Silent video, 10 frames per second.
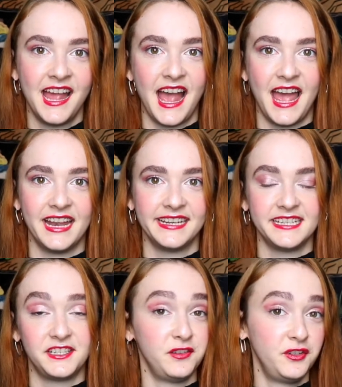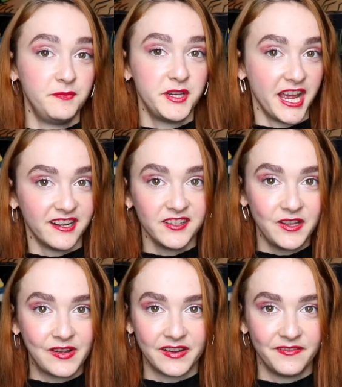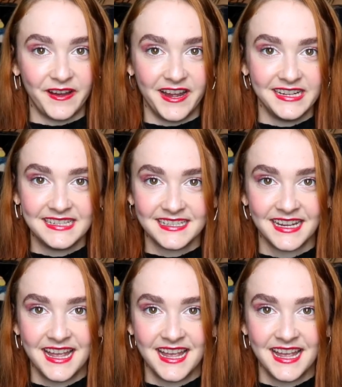and his YouTube channel you can find